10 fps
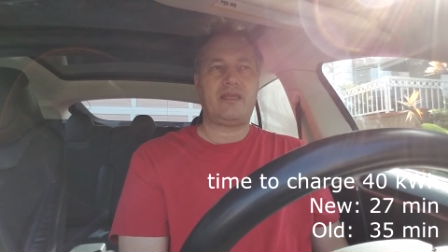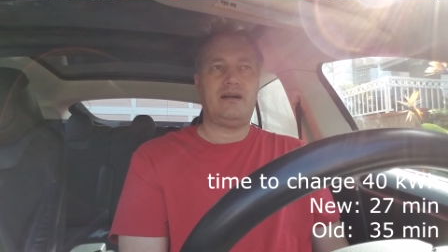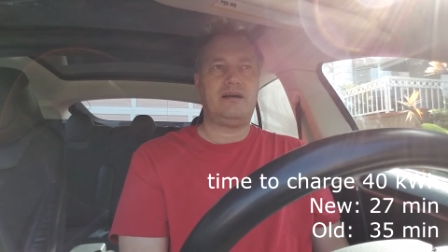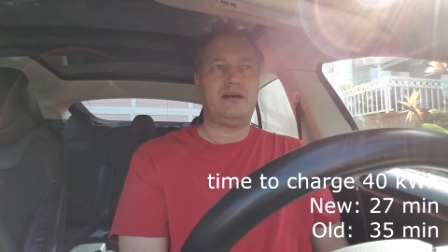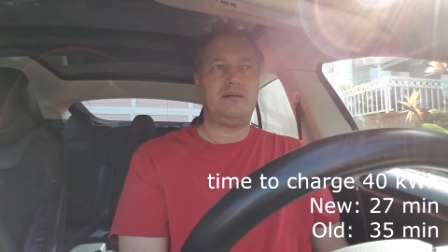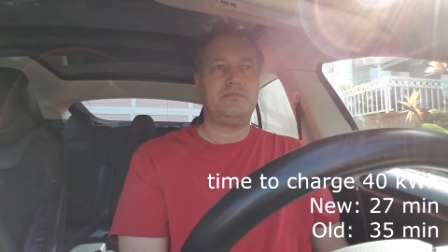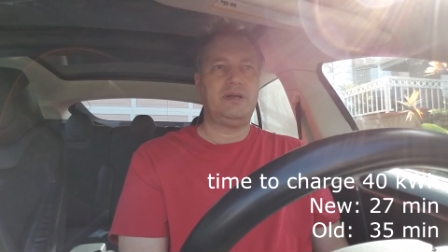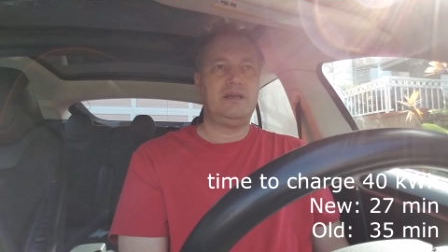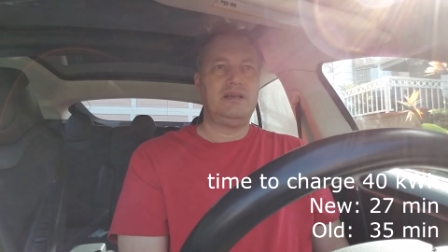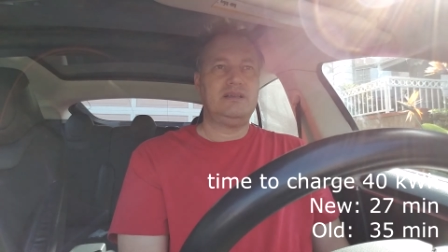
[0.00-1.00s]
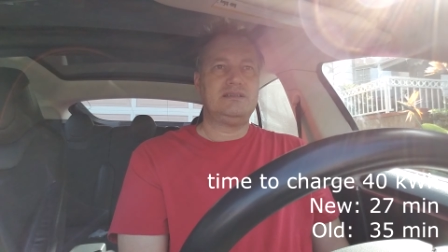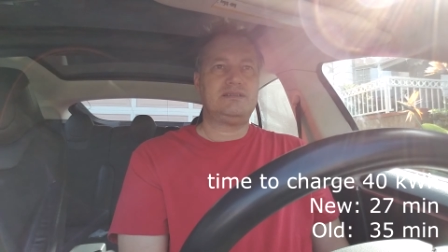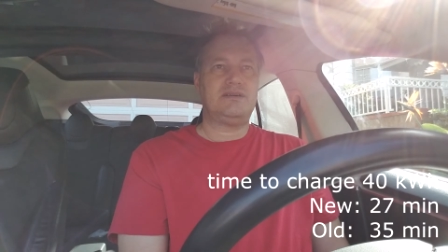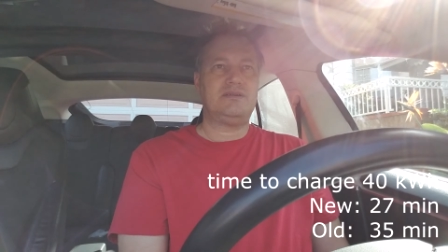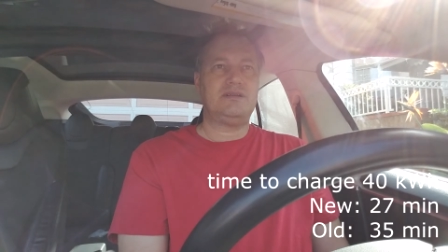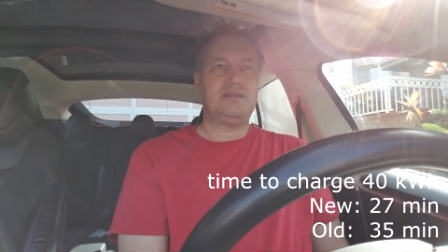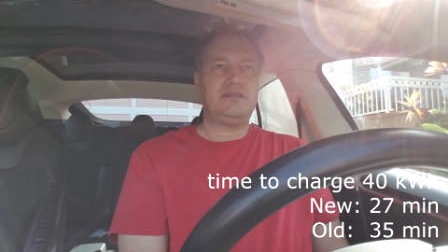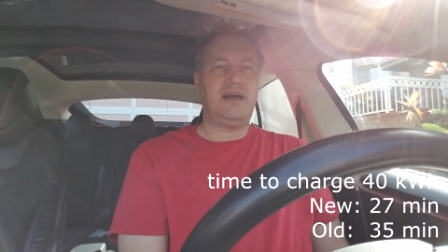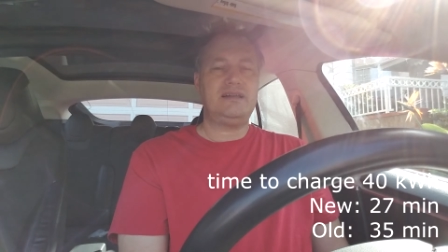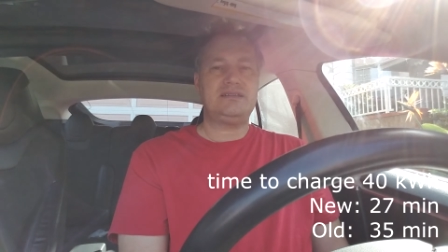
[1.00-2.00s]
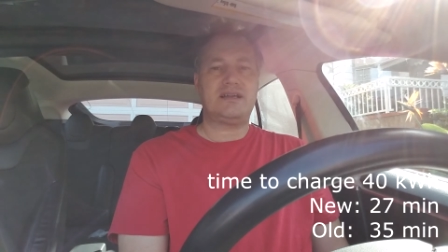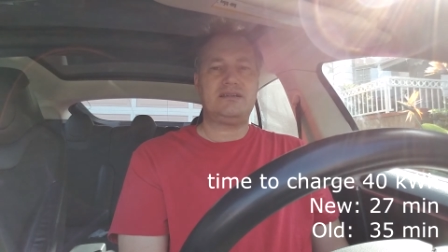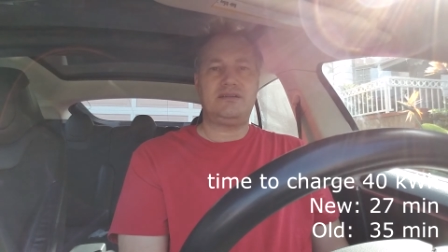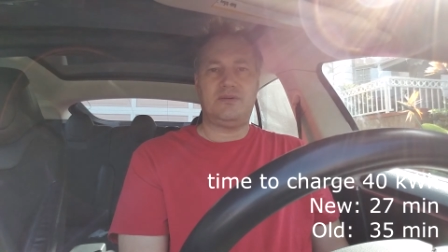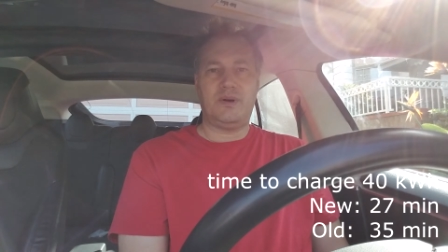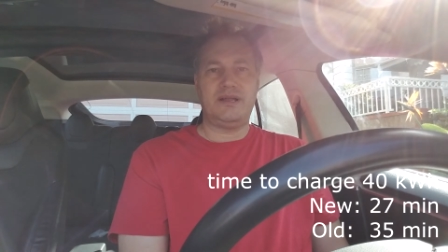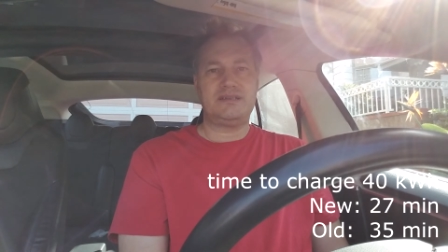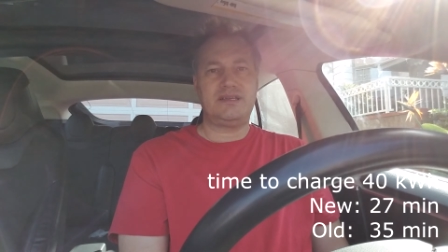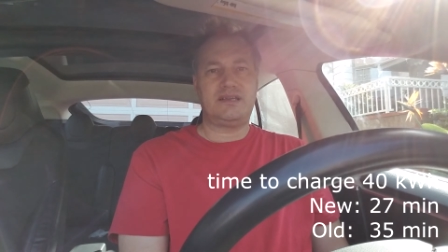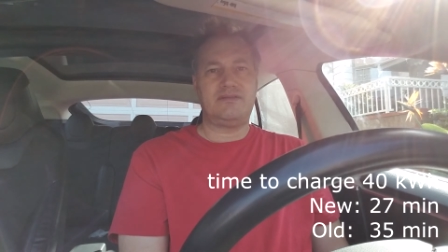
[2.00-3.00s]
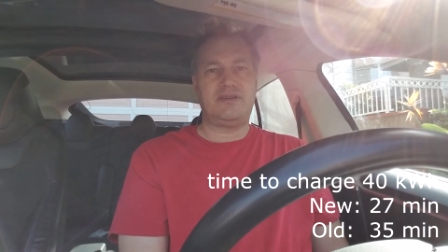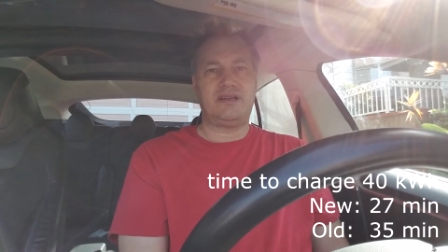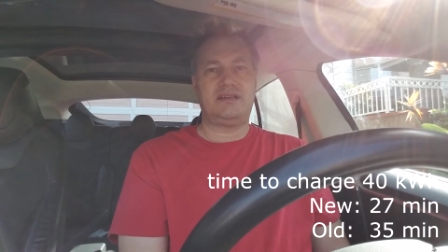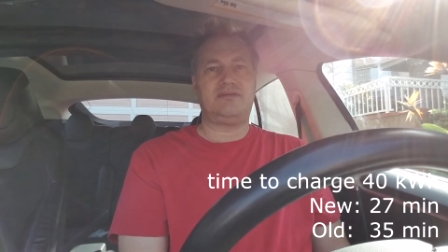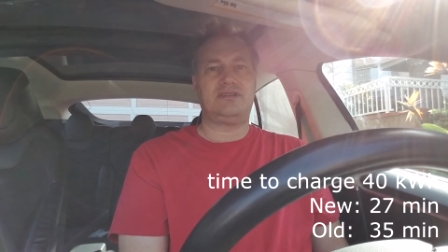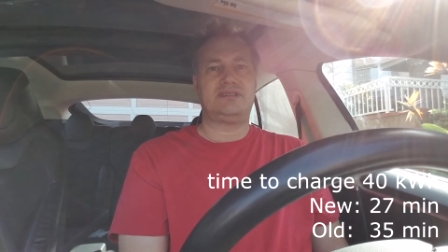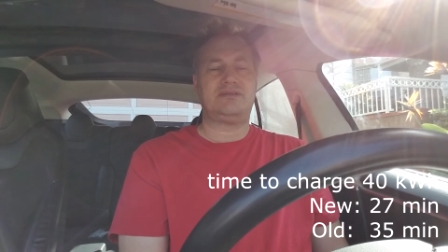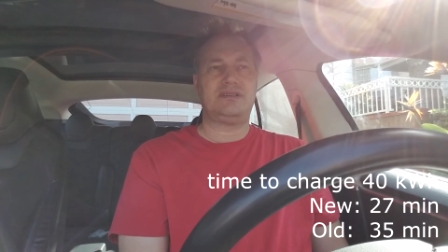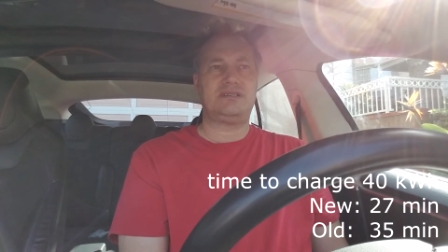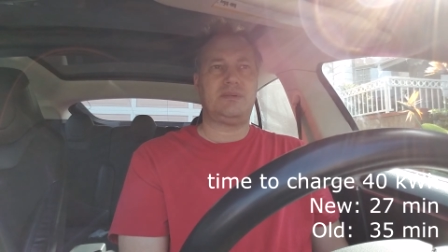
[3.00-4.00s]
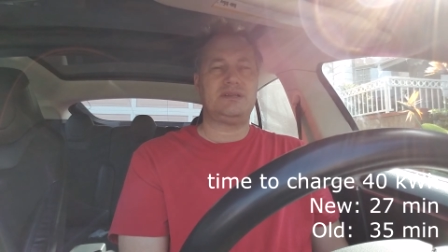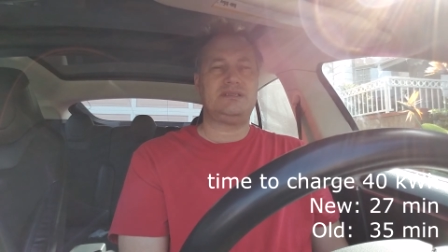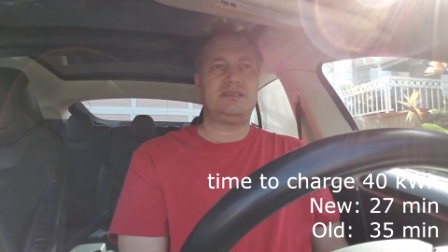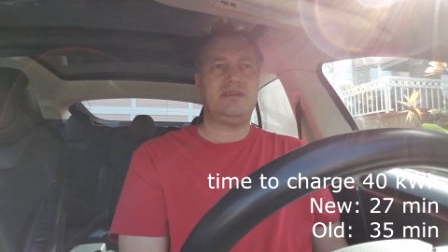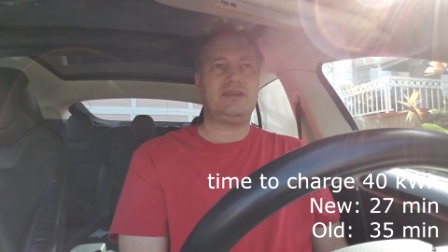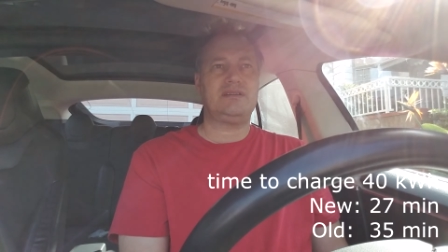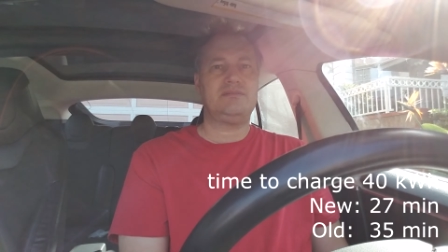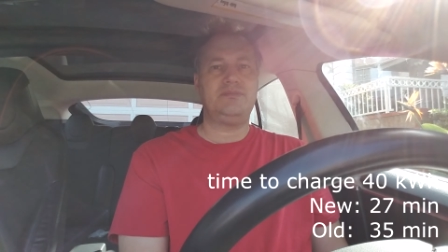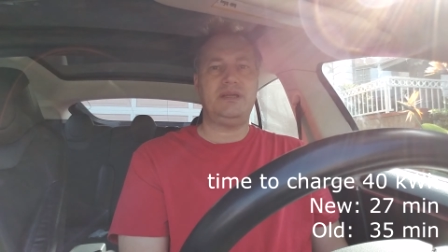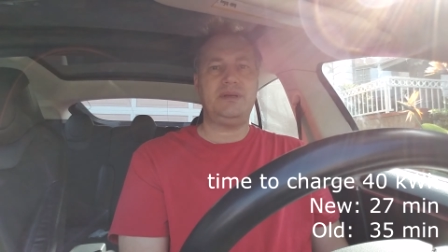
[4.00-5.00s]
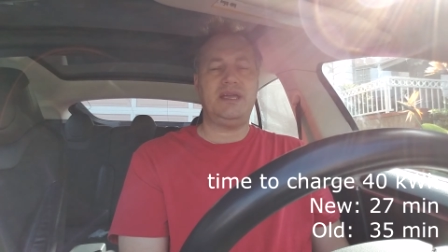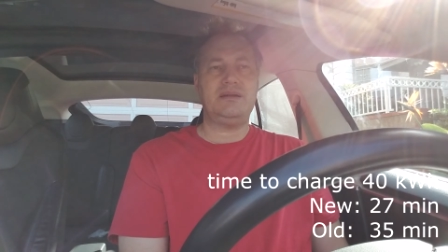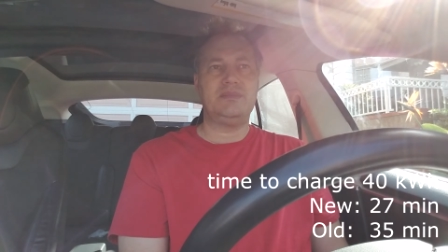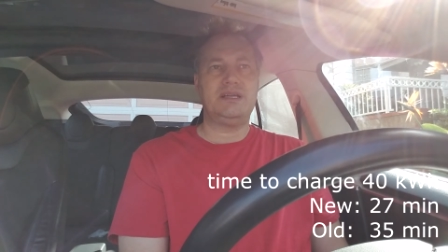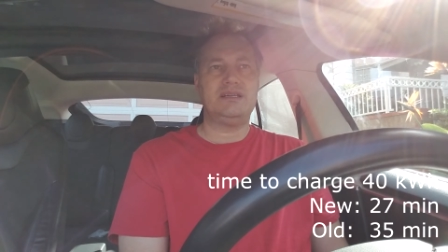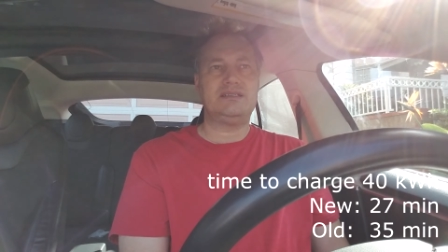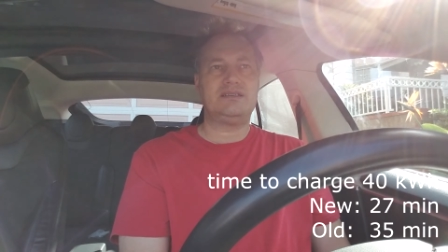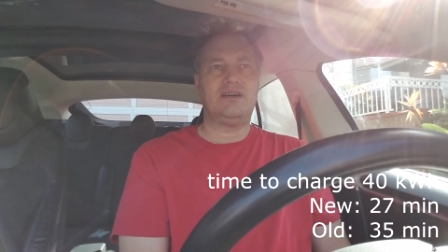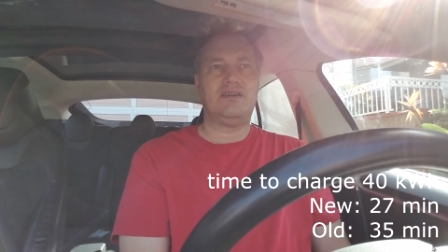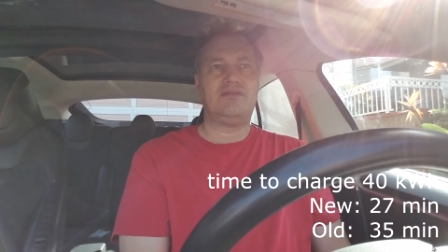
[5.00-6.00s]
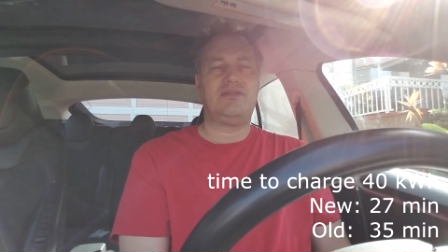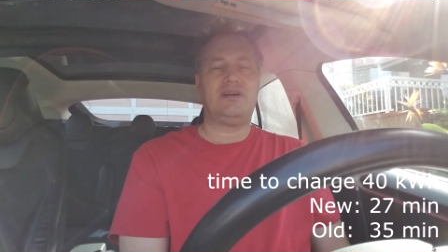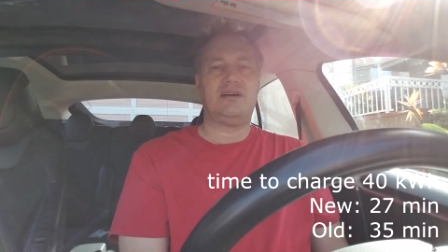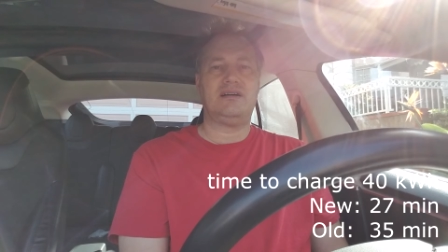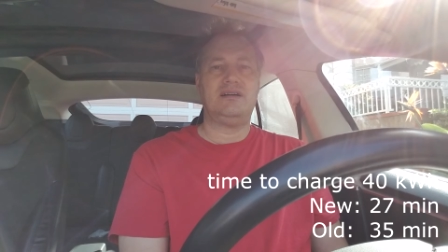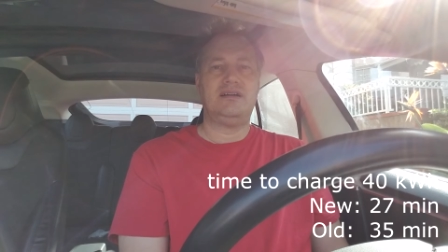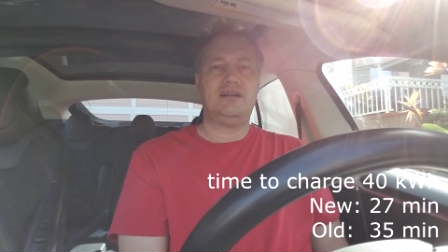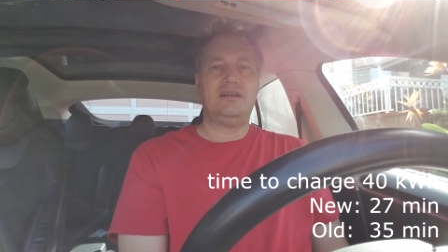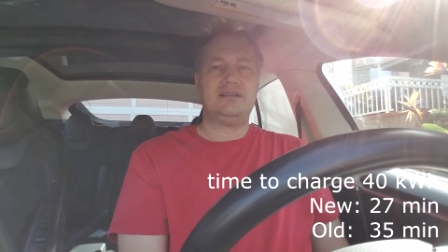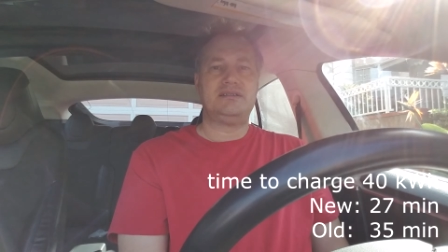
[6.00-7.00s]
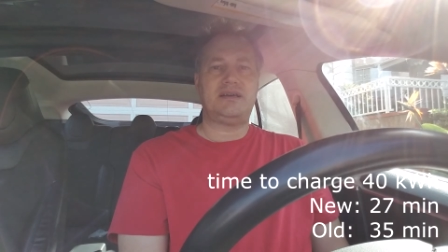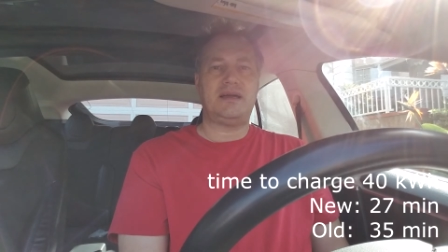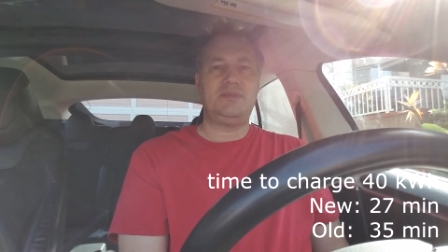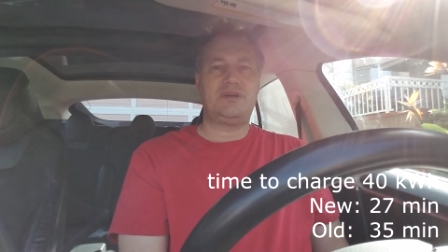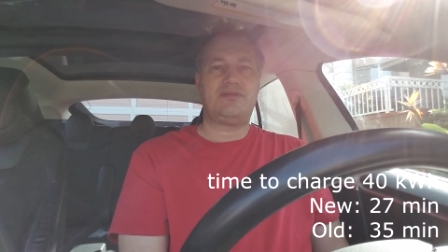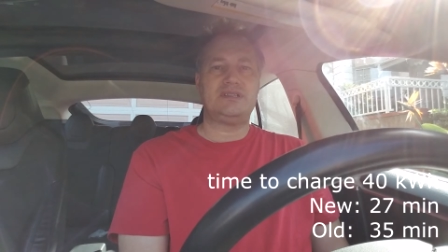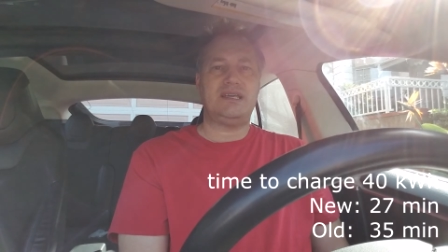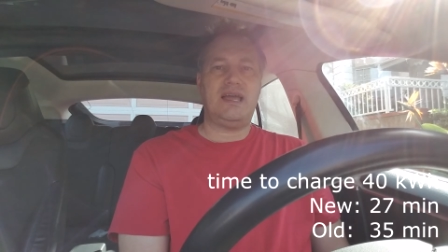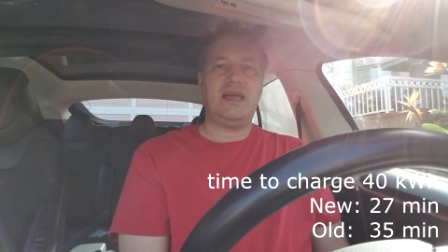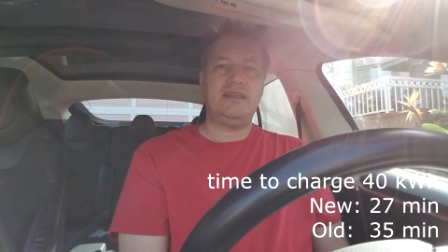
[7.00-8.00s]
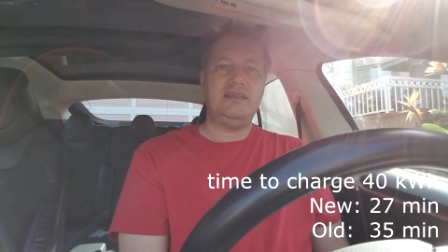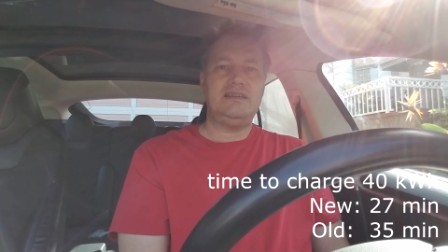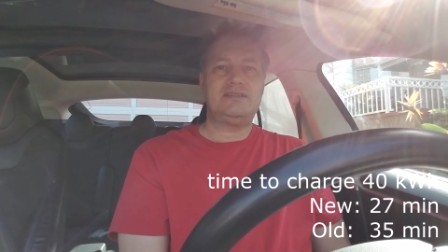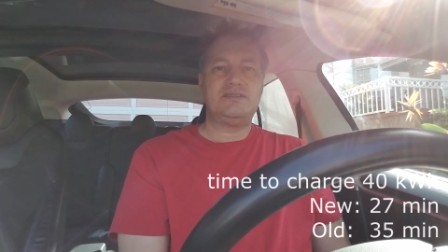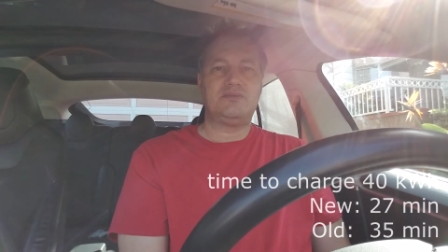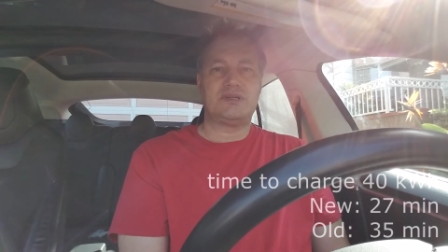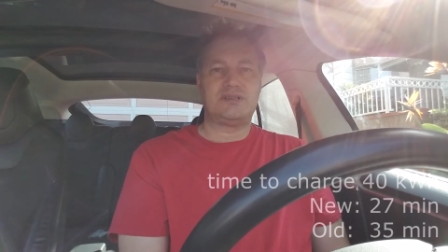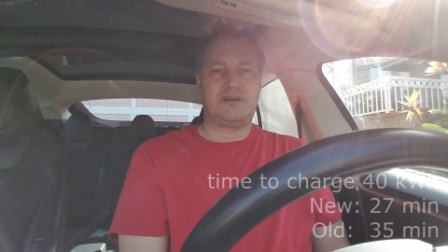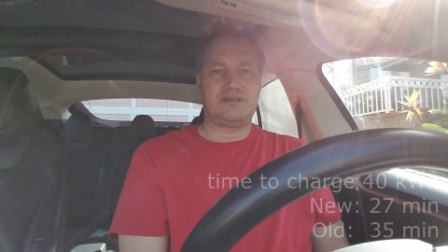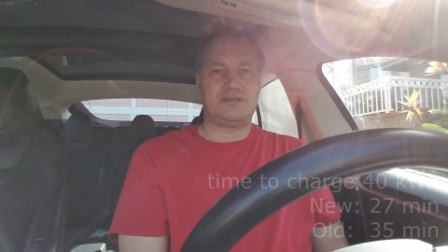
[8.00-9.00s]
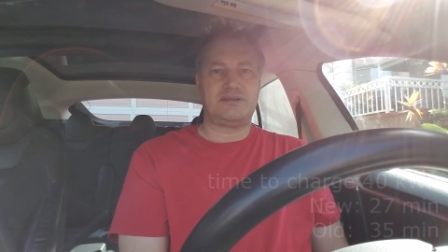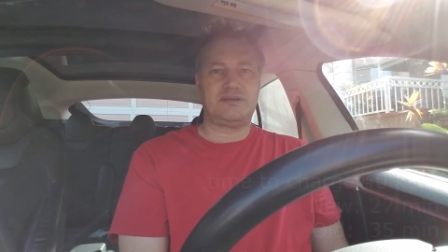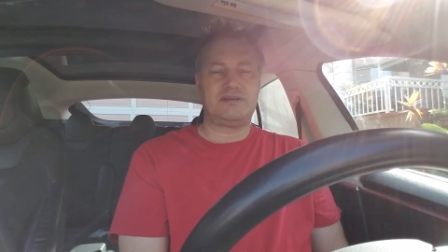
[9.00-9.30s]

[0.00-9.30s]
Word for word: Um, so that is actually quite a significant difference. So there's about seven, maybe eight minutes of uh, time difference at each supercharger.